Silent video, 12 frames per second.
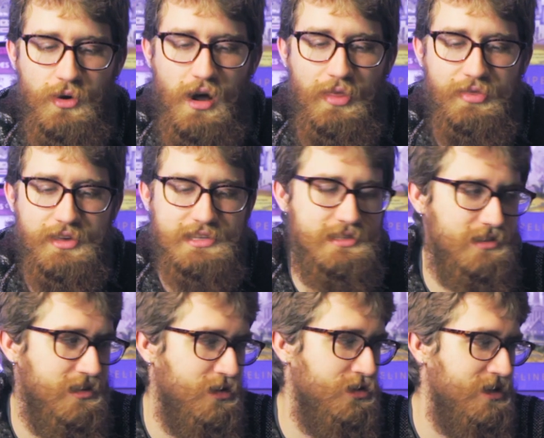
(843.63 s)
on this
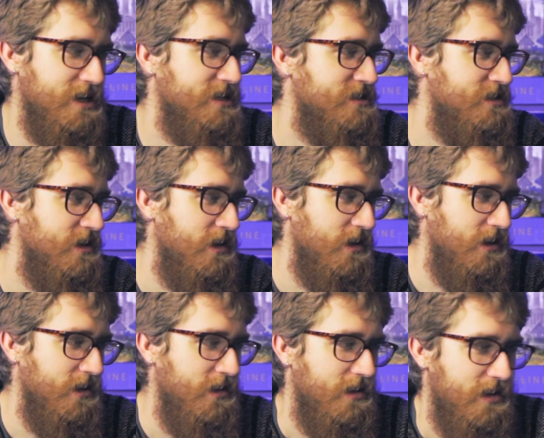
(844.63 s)
little list
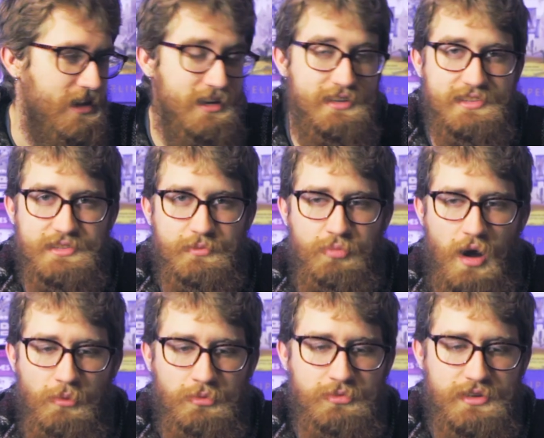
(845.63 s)
is
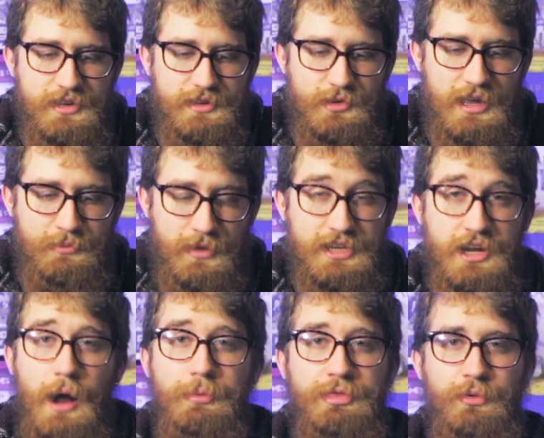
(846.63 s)
probably in my
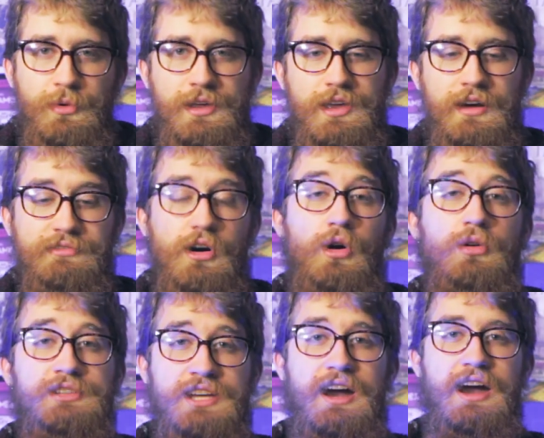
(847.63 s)
top 3 of
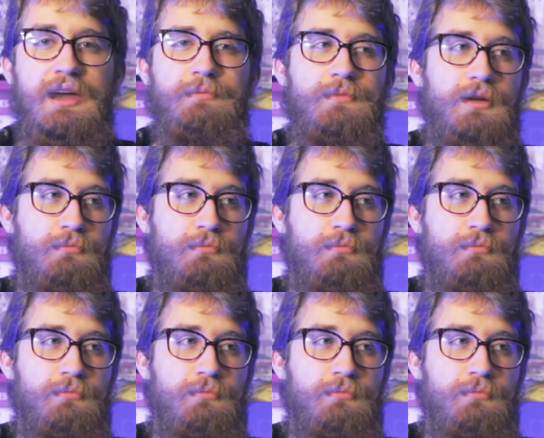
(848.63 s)
all time,